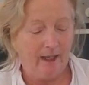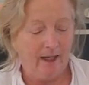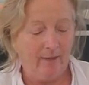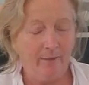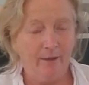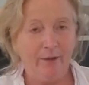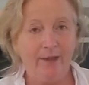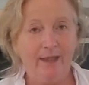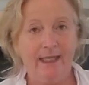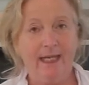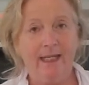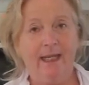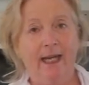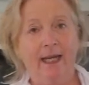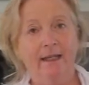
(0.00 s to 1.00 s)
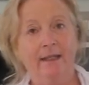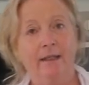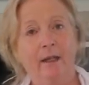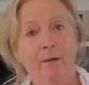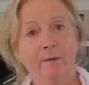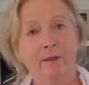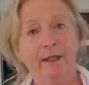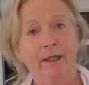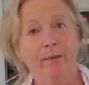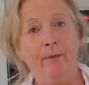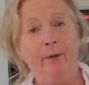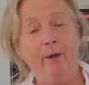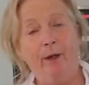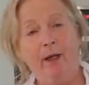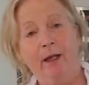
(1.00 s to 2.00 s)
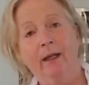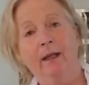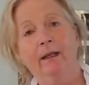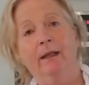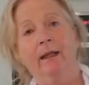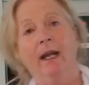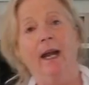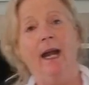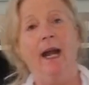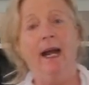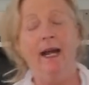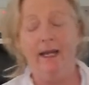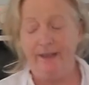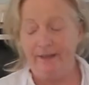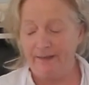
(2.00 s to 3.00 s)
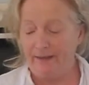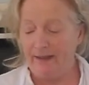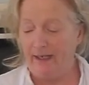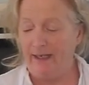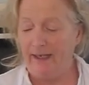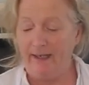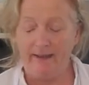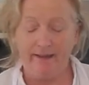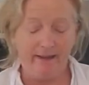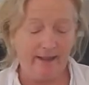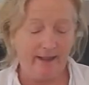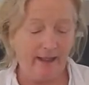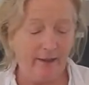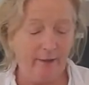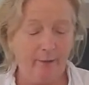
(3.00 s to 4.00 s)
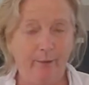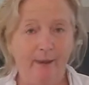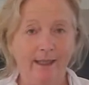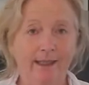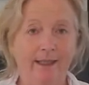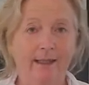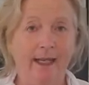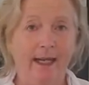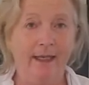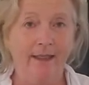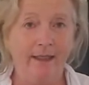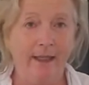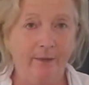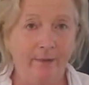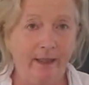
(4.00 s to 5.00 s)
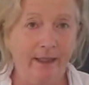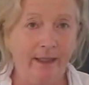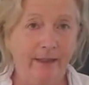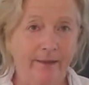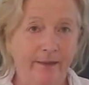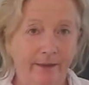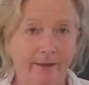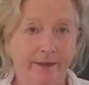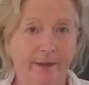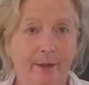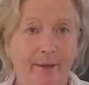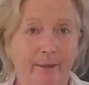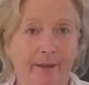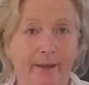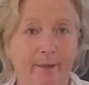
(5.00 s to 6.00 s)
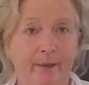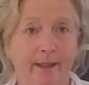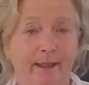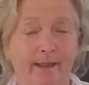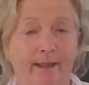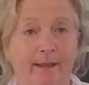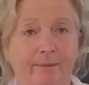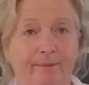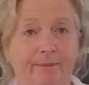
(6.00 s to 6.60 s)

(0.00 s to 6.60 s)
And we'll just let that come to the boil and get our whisk then to get ready to stir with the whisk.